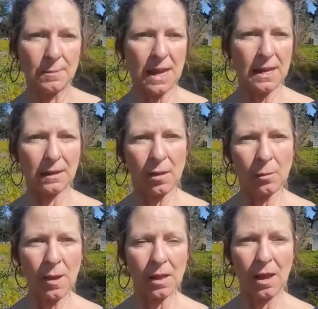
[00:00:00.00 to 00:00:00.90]
pay a
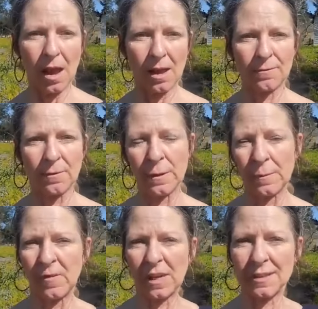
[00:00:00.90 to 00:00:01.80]
lowball
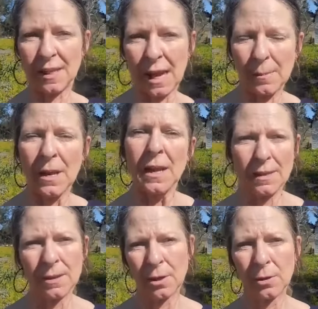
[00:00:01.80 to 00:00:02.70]
offer, fix it up,
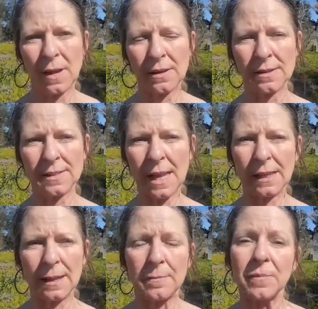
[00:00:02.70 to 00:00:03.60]
and then turn around and
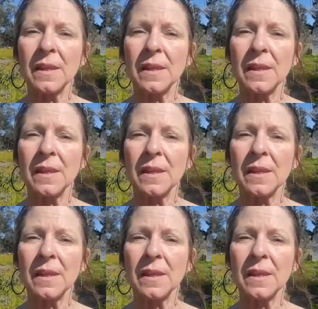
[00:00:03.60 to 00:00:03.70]
sell it.